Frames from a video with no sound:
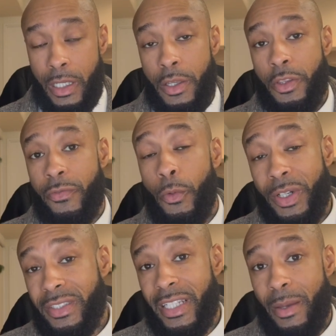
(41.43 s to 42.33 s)
The fourth
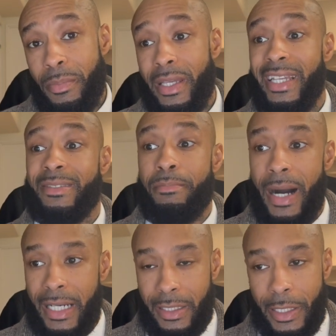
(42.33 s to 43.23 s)
step is
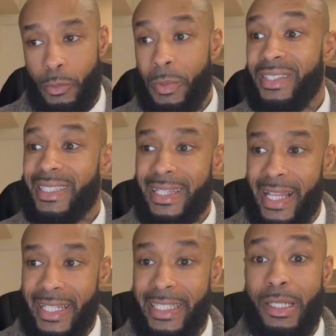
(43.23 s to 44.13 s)
modeling, when we
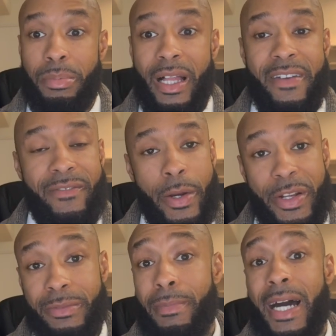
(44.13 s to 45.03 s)
select and apply
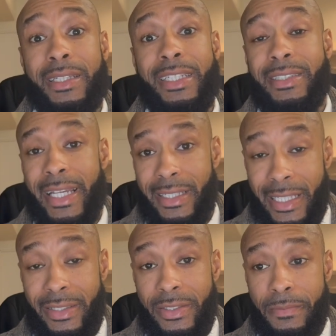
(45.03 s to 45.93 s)
various modeling
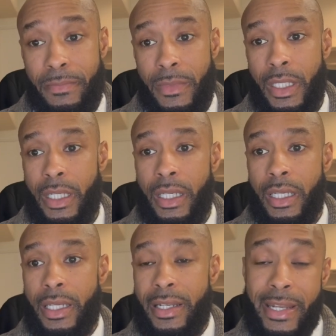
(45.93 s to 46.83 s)
techniques.
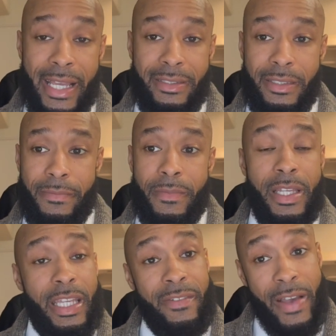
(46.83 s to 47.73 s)
Next,
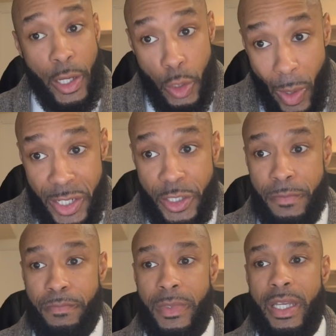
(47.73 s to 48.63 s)

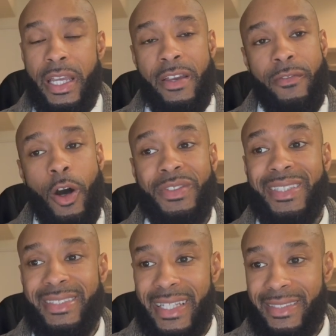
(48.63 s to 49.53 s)
evaluation involves
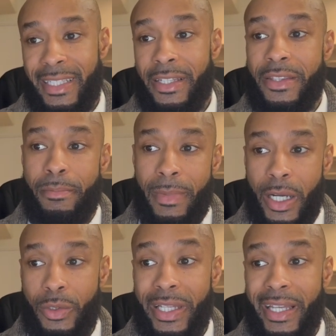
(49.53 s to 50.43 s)
assessing the
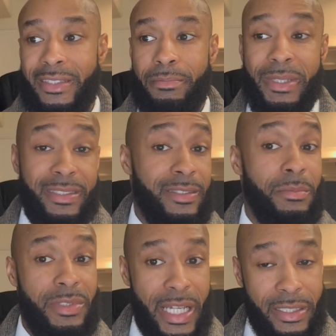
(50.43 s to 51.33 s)
model against business
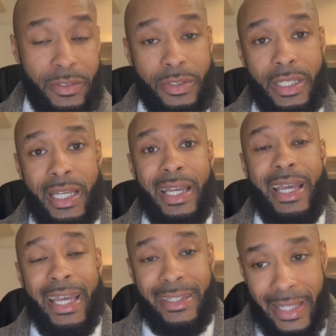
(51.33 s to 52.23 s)
objectives.
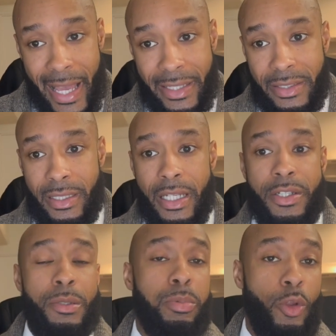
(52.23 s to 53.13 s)
And last,
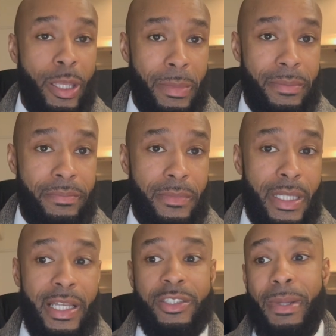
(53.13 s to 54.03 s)
deployment
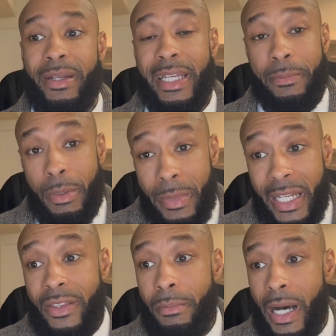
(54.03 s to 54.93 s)
is about
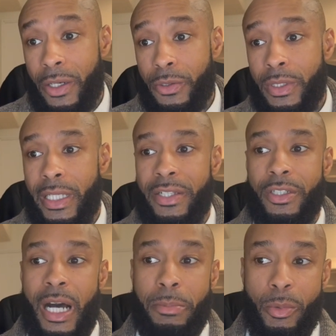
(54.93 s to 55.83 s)
implementing the model into
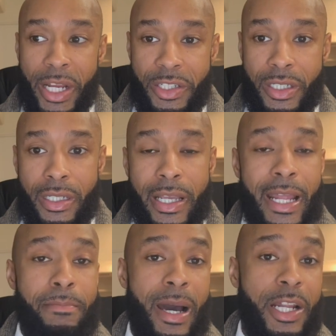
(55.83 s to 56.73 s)
operation
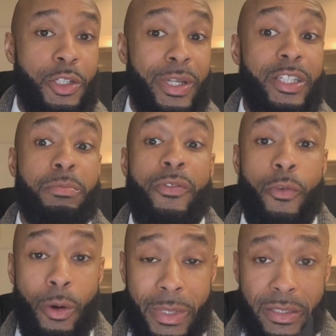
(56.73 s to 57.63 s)
and monitoring its
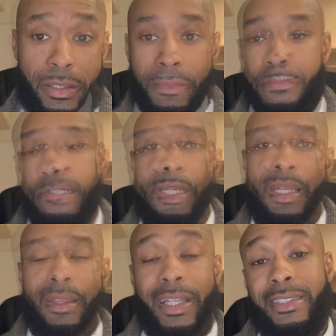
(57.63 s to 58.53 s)
performance.
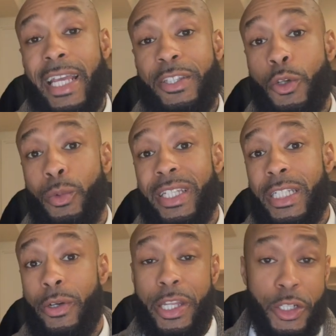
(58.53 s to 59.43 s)
Let's take the
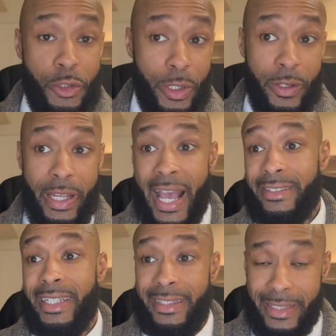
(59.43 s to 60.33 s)
retail industry as
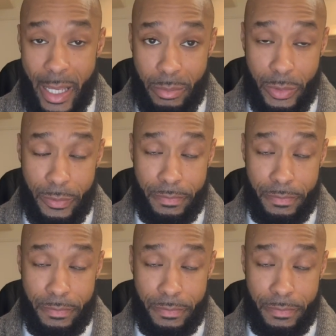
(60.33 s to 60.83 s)
an example.